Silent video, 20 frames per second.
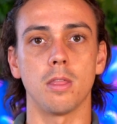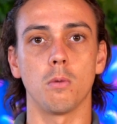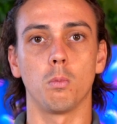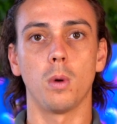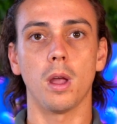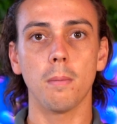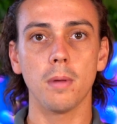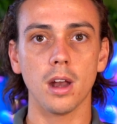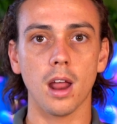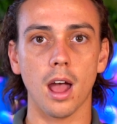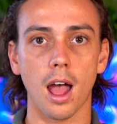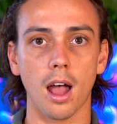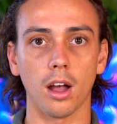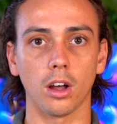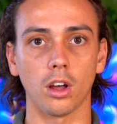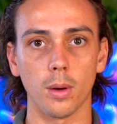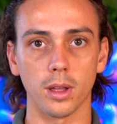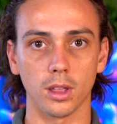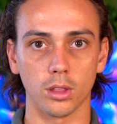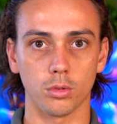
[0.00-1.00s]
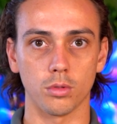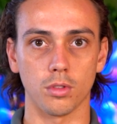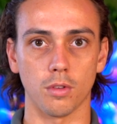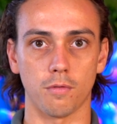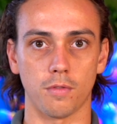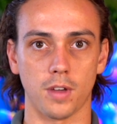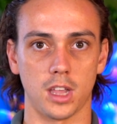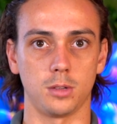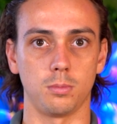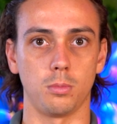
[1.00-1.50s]
the women are going through the
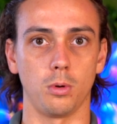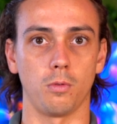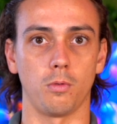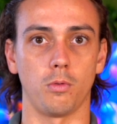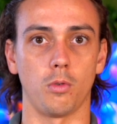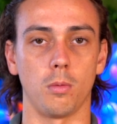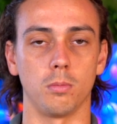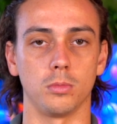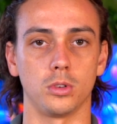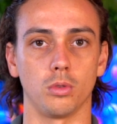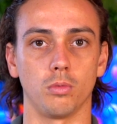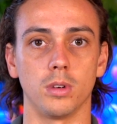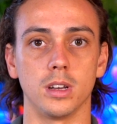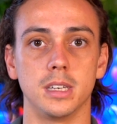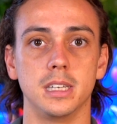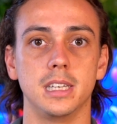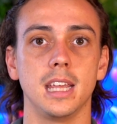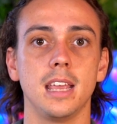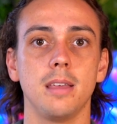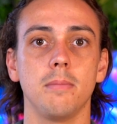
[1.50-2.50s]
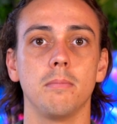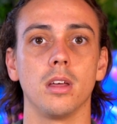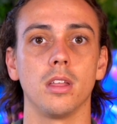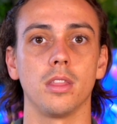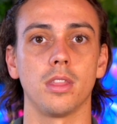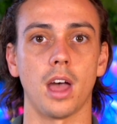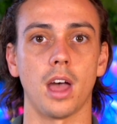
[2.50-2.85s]
Facebook form to redeem the